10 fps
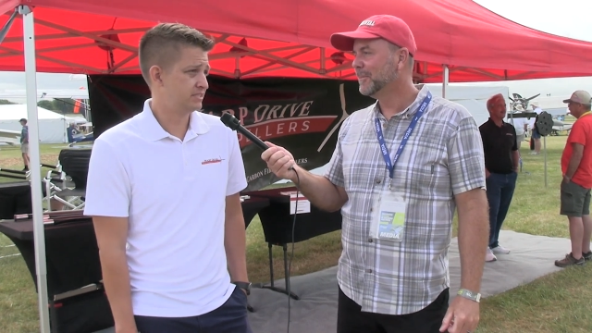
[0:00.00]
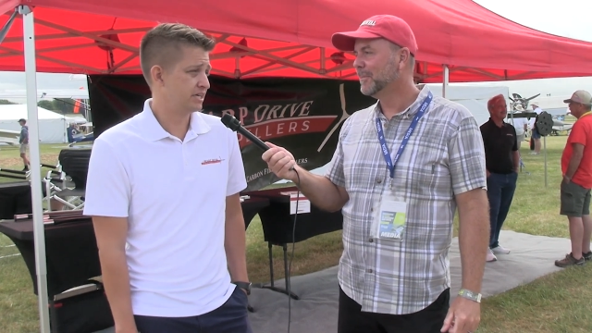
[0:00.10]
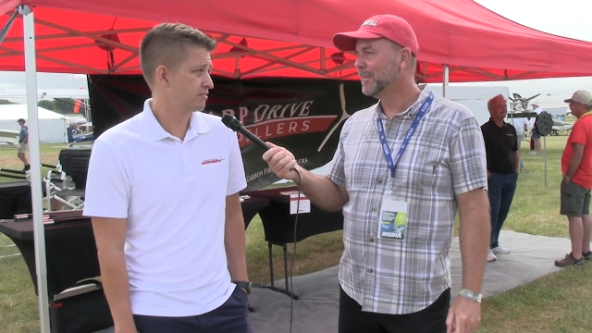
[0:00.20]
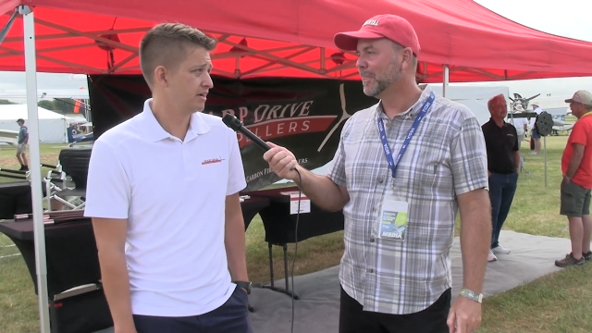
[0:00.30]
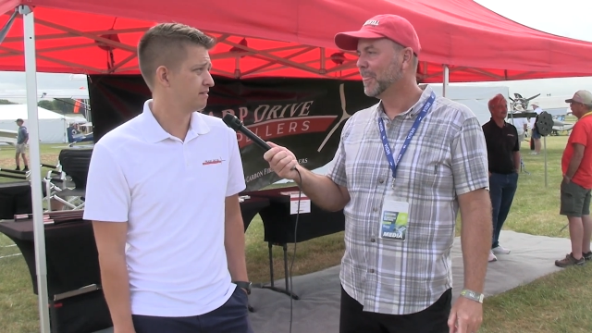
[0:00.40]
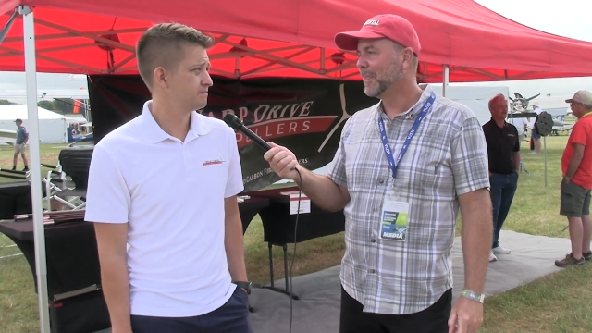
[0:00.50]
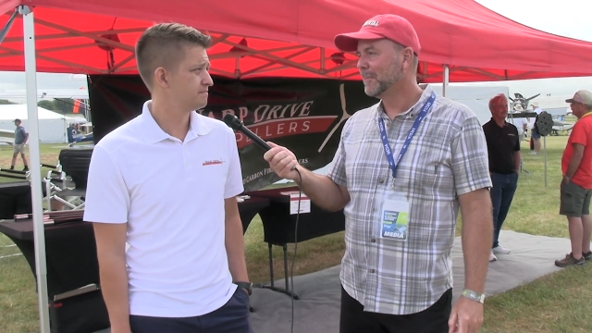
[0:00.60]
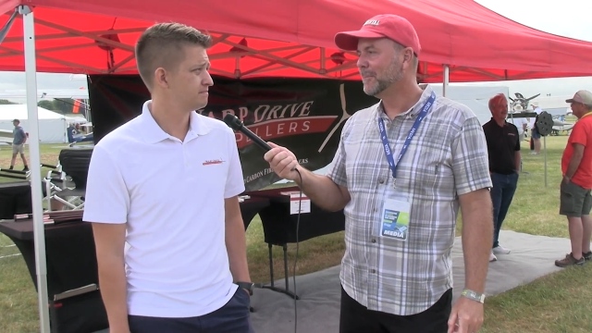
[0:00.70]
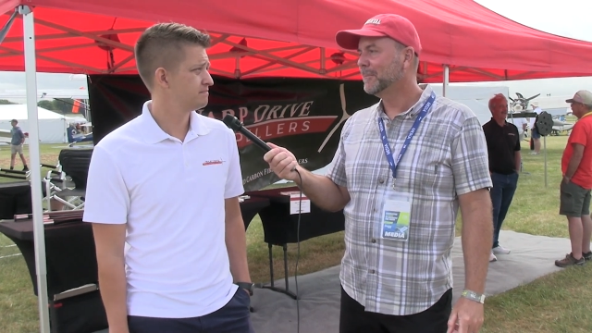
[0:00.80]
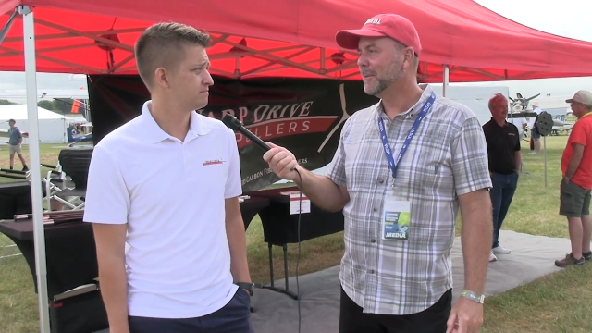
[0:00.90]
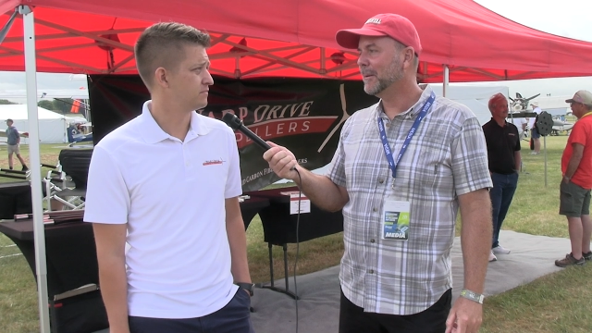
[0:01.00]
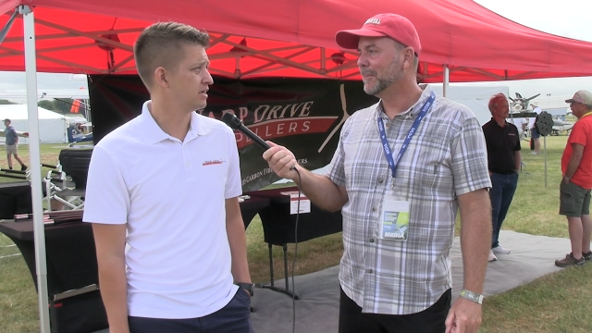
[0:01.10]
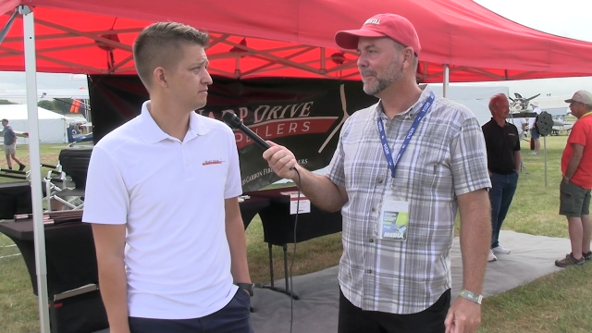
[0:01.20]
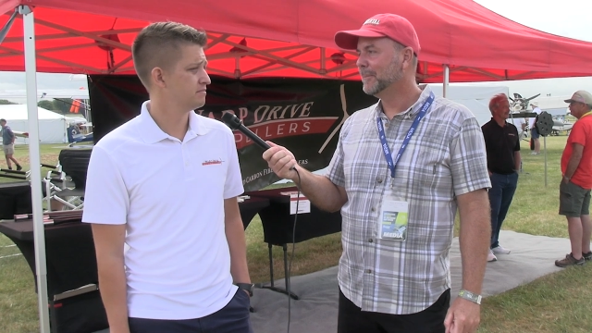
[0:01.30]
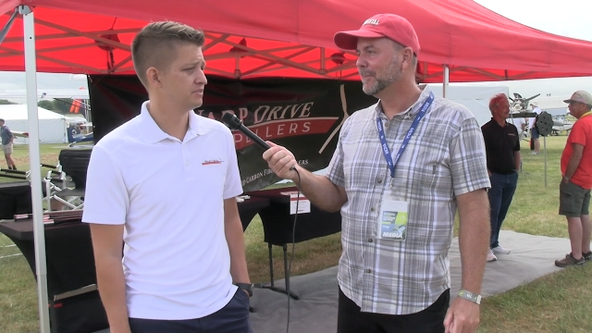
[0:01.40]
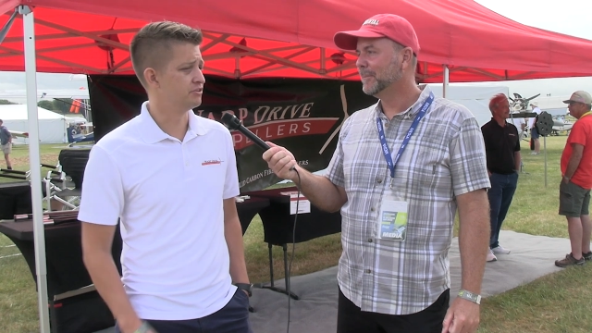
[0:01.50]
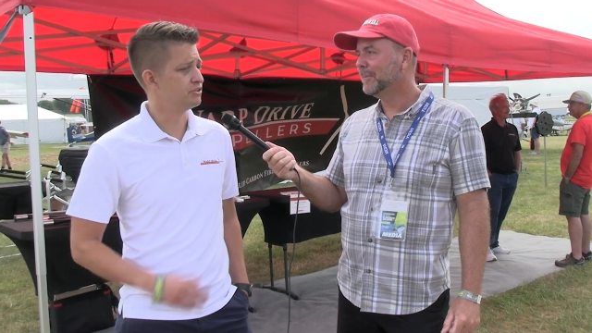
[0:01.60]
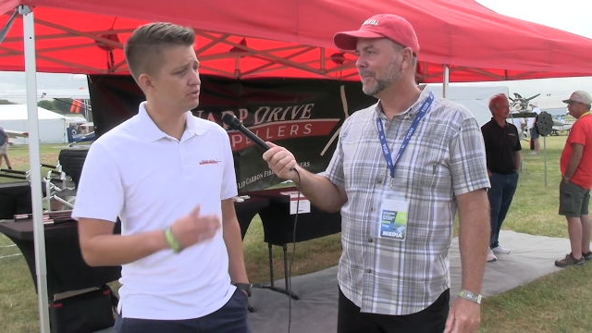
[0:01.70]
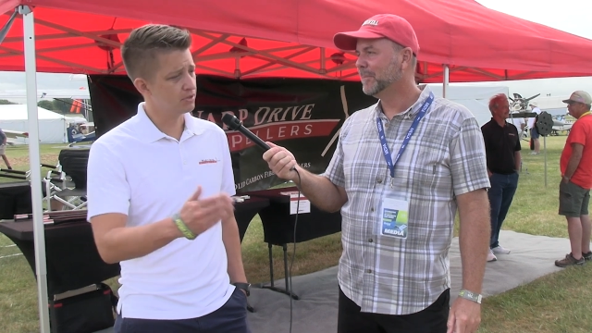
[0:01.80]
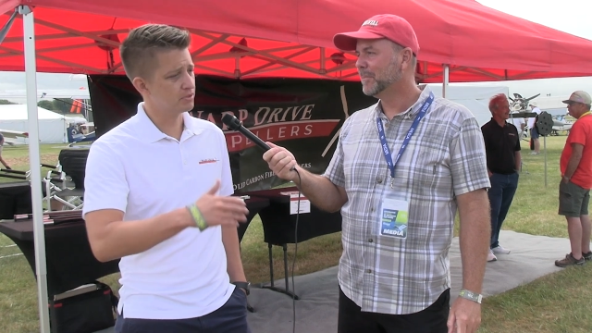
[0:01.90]
Speaker 1: they don't care, right? They're
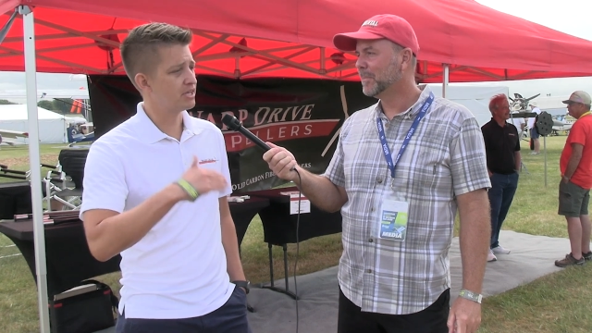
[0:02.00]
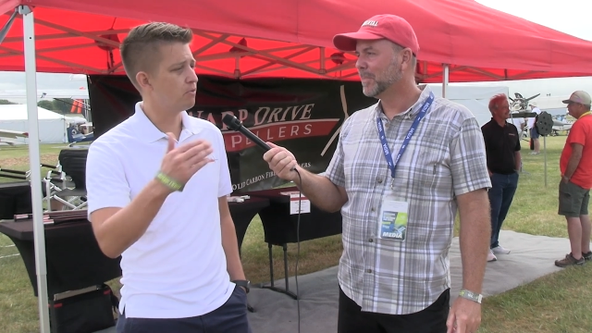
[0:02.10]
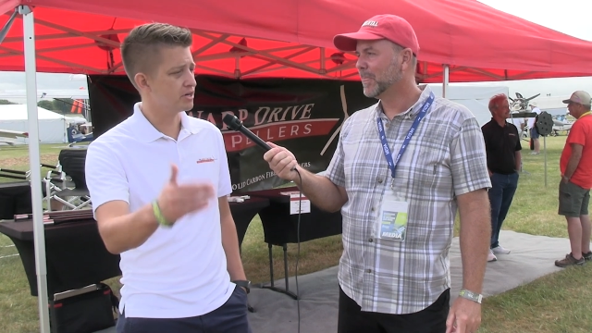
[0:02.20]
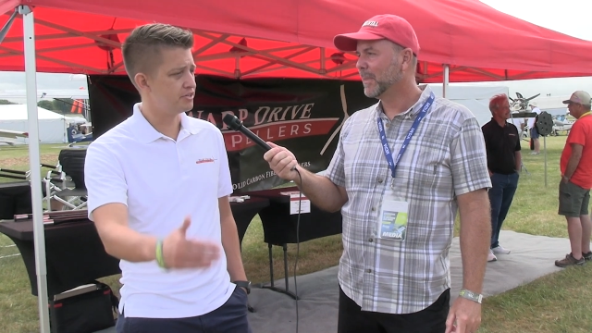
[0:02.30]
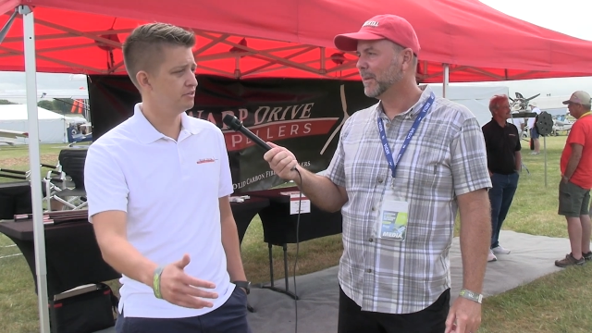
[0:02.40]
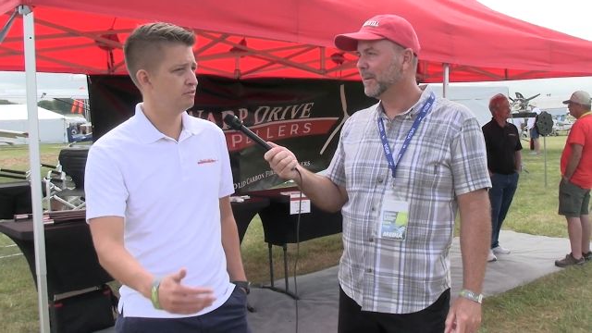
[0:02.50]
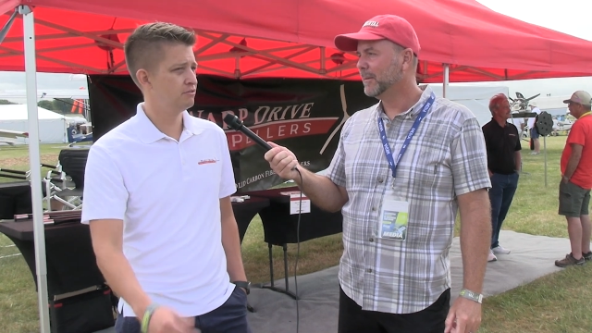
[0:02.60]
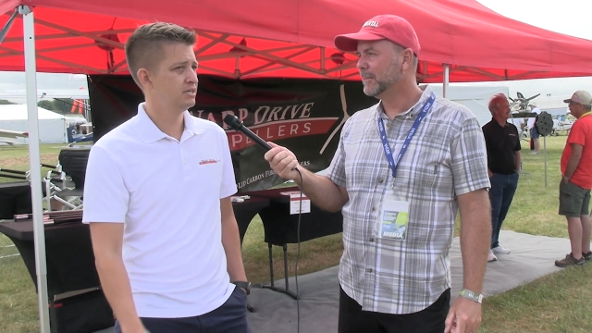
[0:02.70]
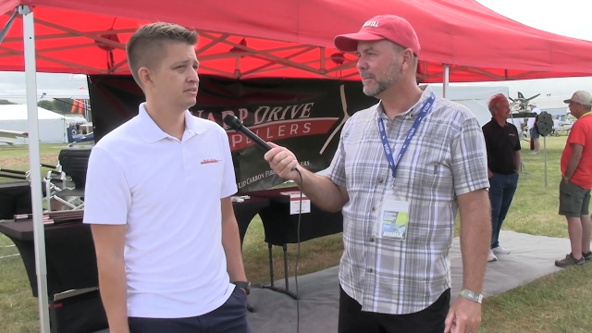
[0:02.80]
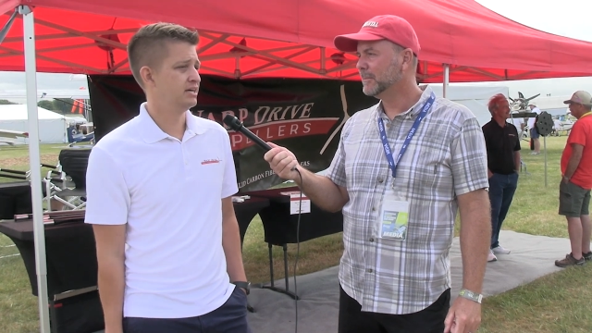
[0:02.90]
doing what they want to do,